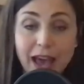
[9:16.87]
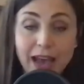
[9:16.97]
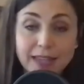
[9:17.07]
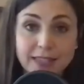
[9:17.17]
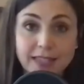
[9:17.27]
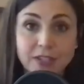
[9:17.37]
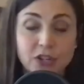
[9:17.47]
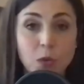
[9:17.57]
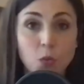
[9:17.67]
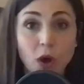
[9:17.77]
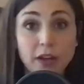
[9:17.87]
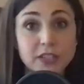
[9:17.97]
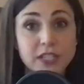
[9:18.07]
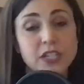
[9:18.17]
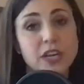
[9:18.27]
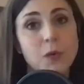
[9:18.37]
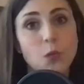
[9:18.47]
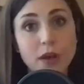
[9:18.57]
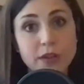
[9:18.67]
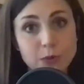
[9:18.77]
as a teacher and while you're teaching and
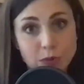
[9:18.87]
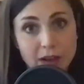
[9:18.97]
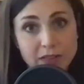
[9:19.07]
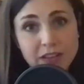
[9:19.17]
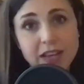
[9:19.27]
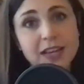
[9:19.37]
what you love